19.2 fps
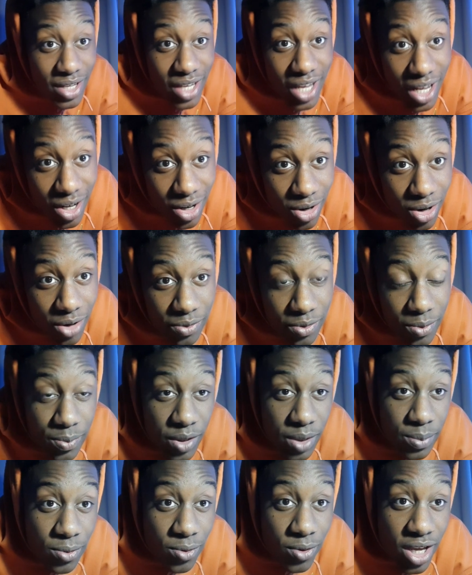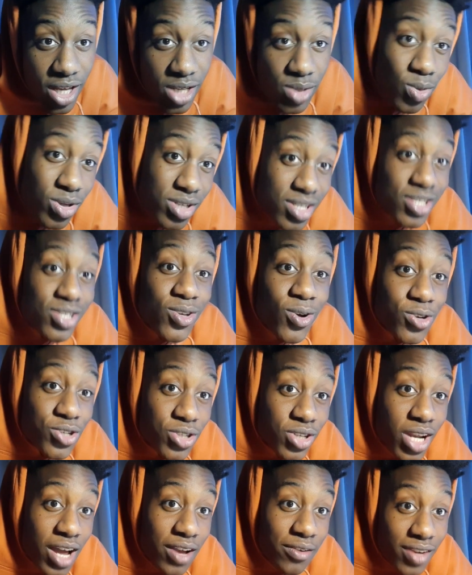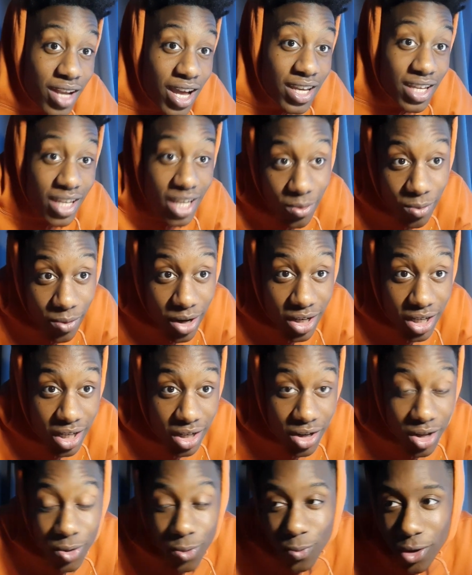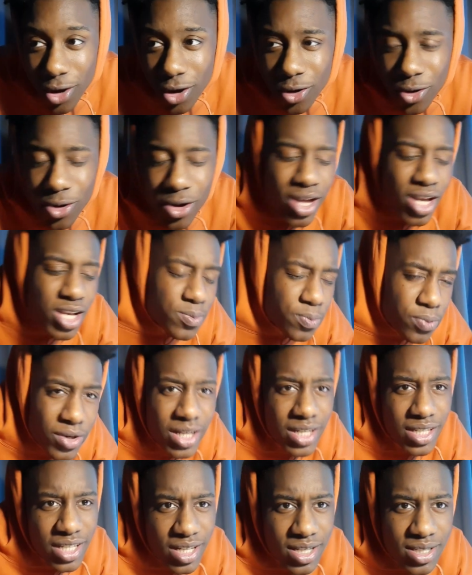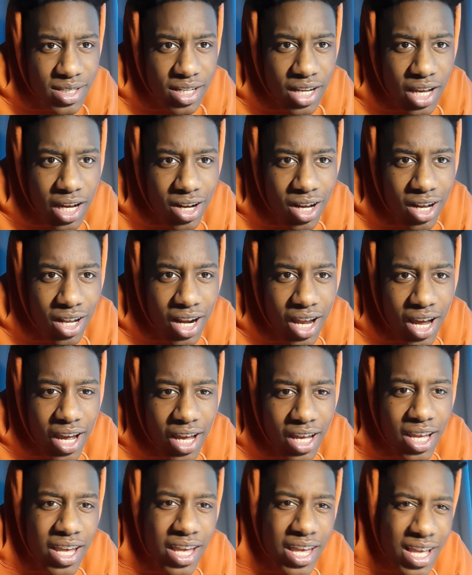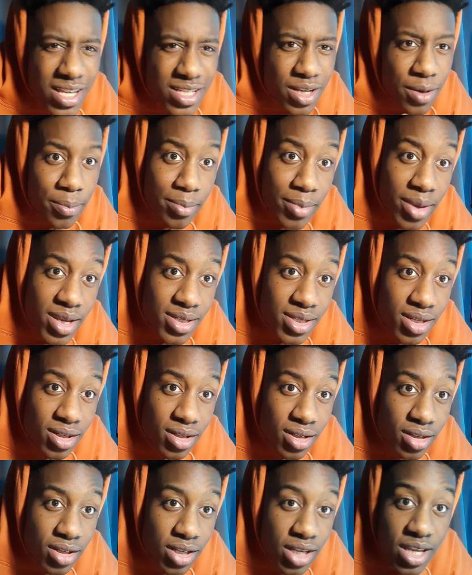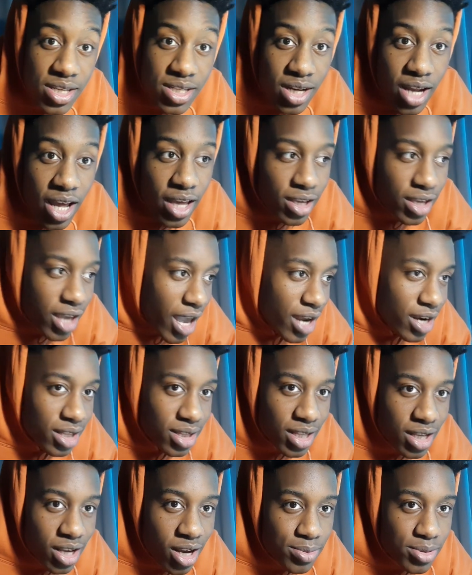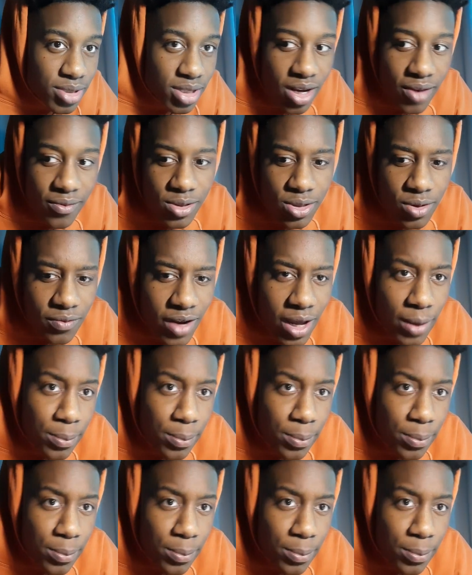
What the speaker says: getting a lot from people is, what's the social life like in Reading? Well, it's pretty decent, I can't lie. It isn't amazing, it isn't like anything up to levels of like